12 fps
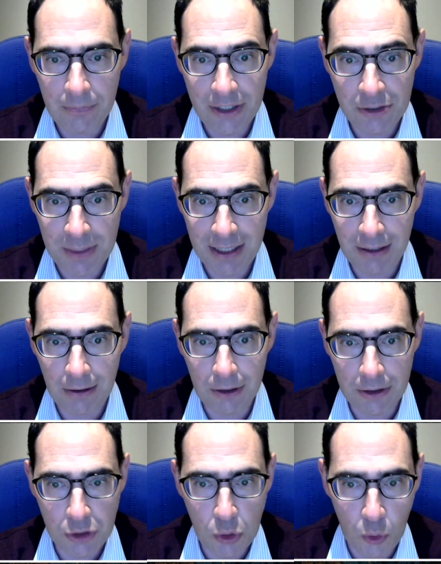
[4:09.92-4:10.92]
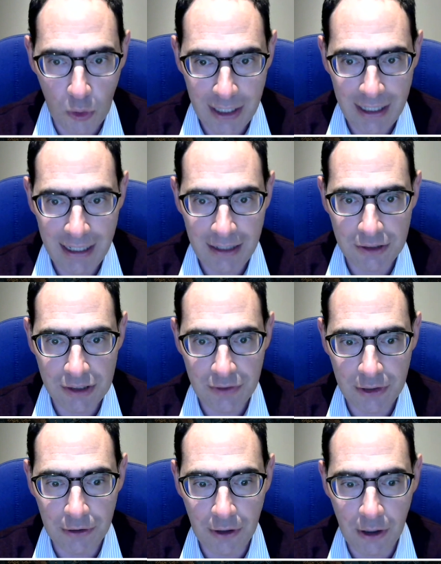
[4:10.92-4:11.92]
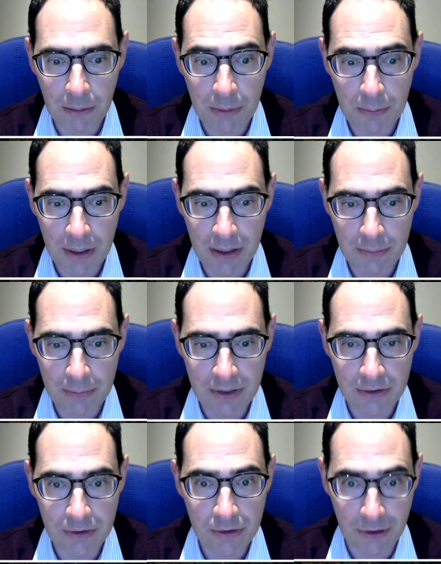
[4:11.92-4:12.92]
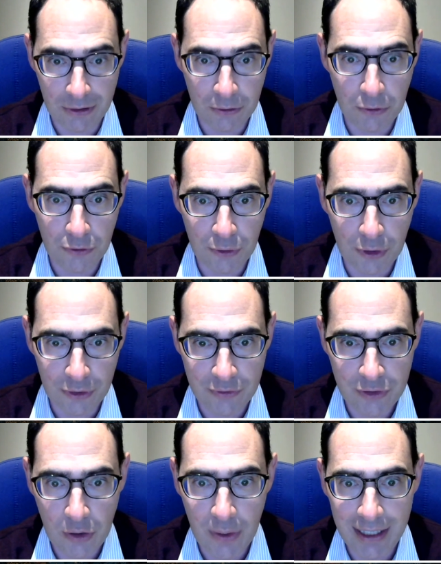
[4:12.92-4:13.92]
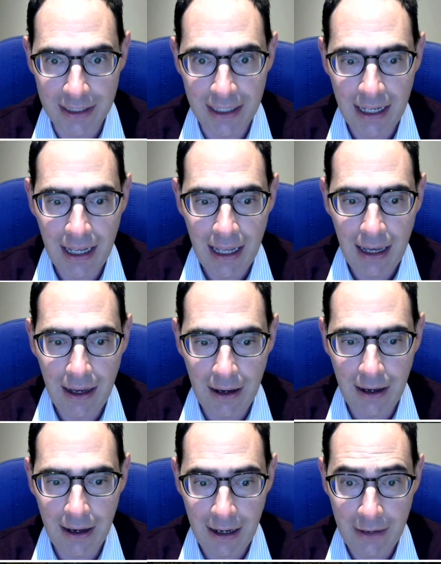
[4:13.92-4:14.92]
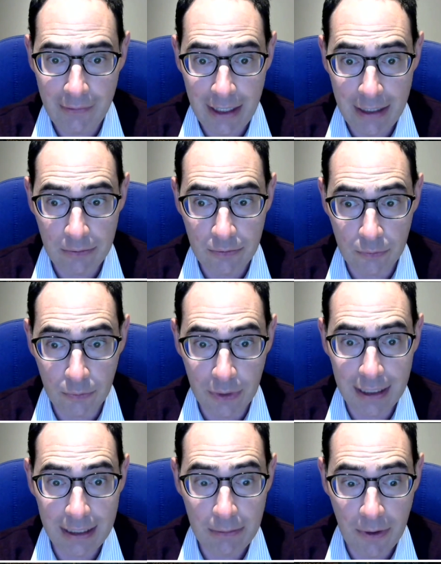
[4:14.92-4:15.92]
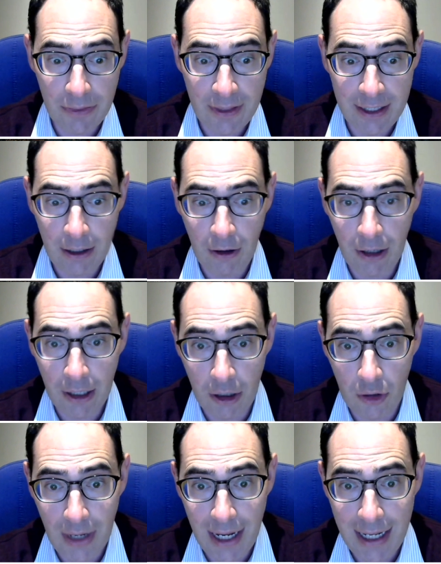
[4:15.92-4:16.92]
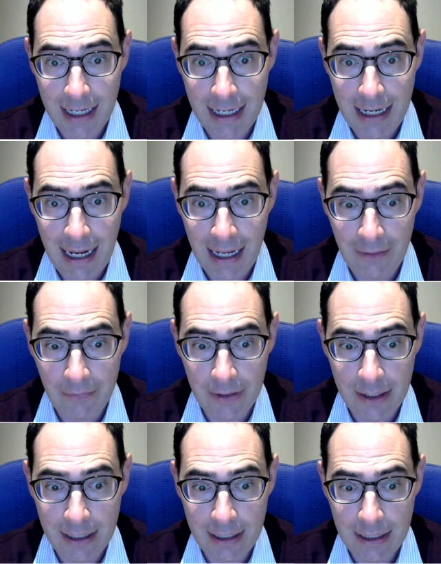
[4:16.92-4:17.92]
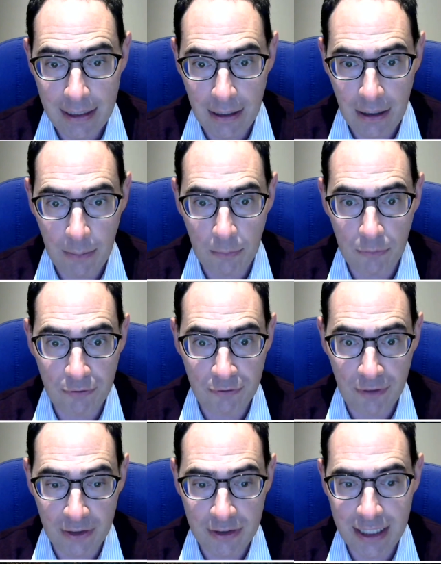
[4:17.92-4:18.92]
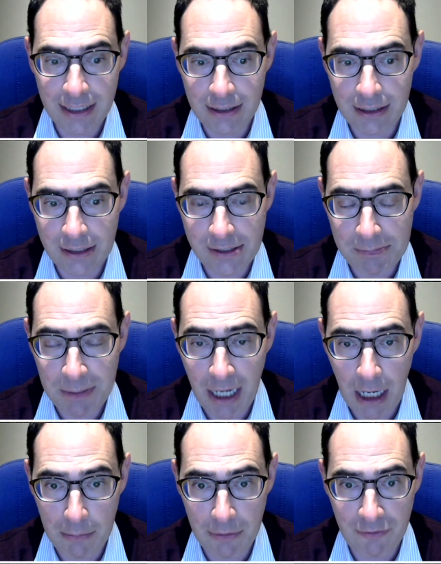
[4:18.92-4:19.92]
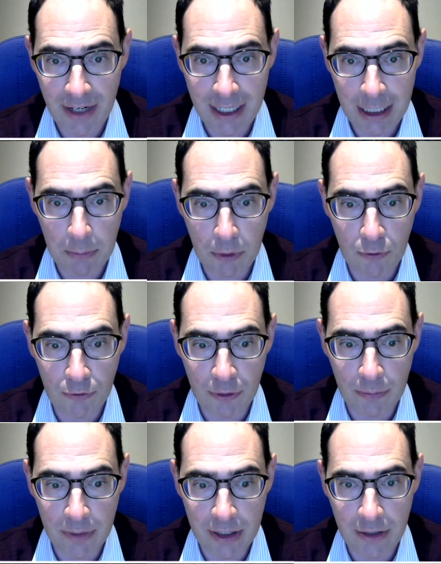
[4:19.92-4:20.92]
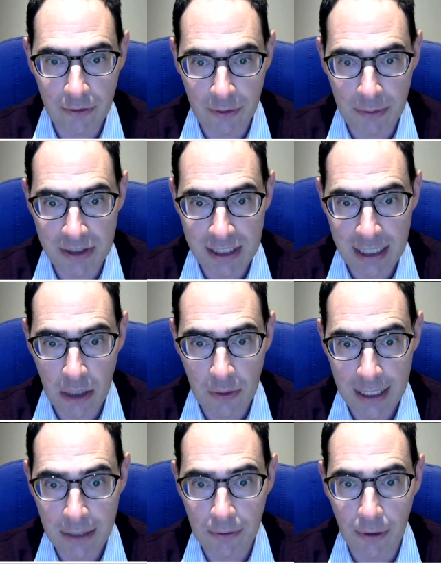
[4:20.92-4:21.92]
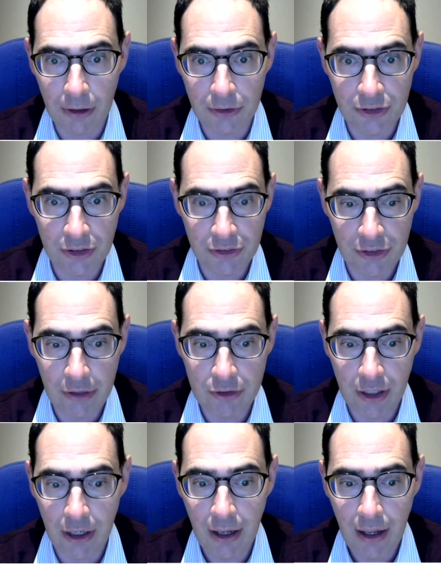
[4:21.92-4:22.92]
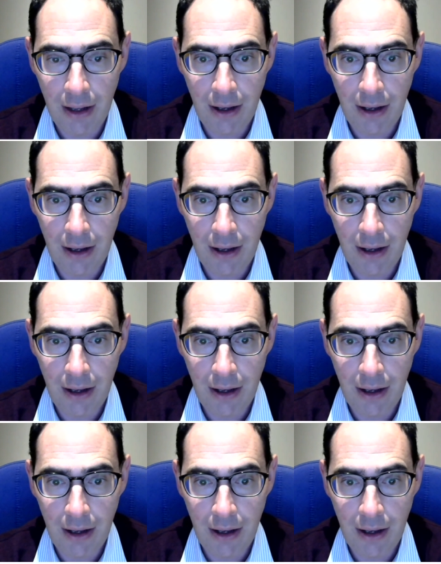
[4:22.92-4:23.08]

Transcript: There's been a lot of talking out of Europe, but not an awful lot of doing. And then really with the IRA and the funding that has become available from the DOE grants, etc.,